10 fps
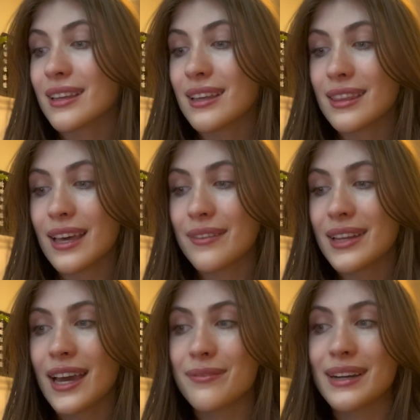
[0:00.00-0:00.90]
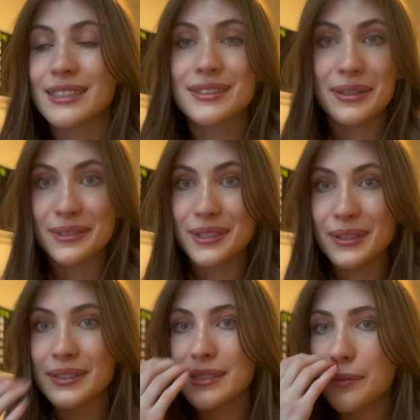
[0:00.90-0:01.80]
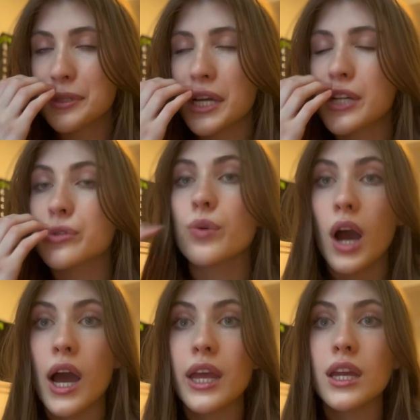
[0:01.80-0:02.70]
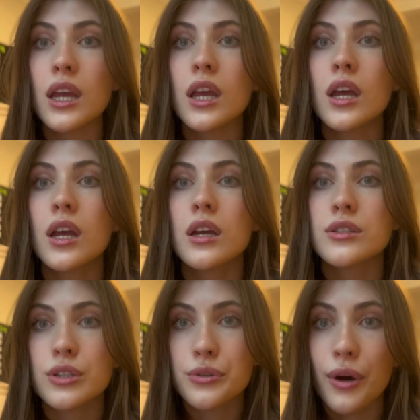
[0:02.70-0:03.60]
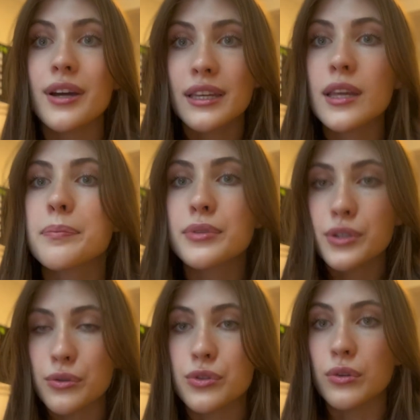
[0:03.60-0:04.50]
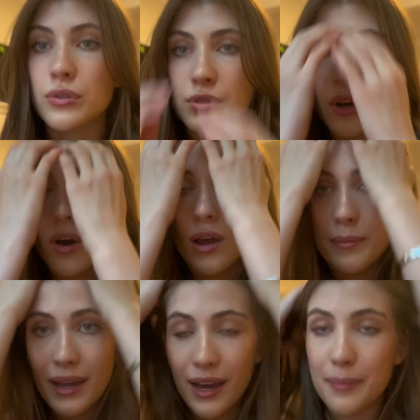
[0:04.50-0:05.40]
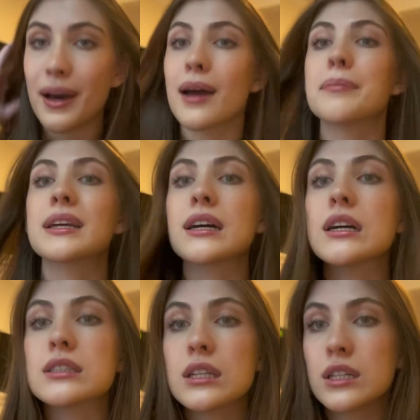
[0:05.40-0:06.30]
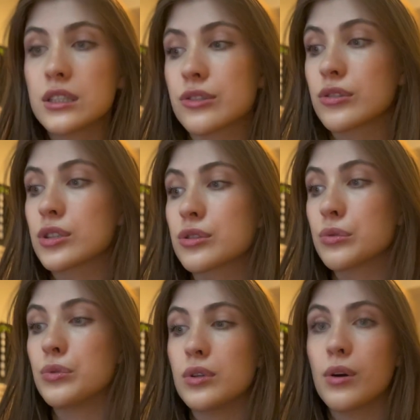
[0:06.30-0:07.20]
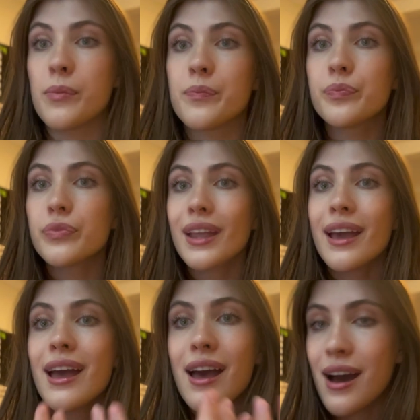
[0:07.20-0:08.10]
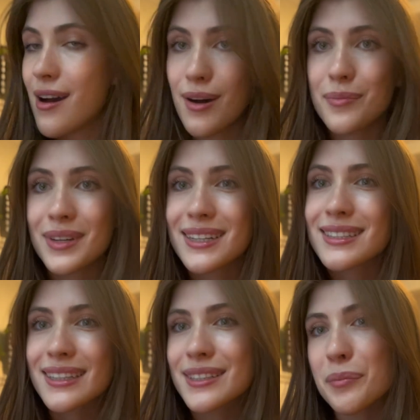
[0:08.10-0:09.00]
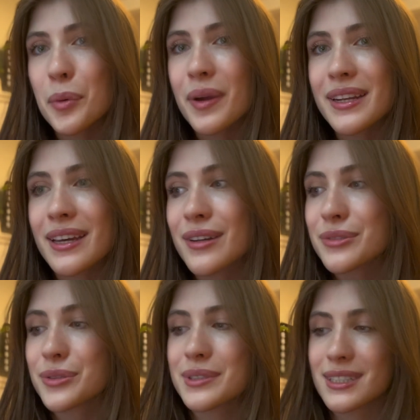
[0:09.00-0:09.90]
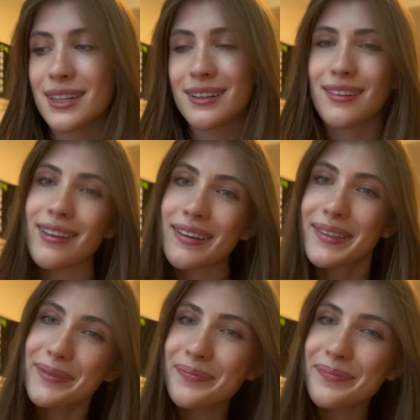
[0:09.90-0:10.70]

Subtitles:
Then we have my socials, which I try to not keep socials on my iPad because it is for school. It is the summer right now, so it's kind of like,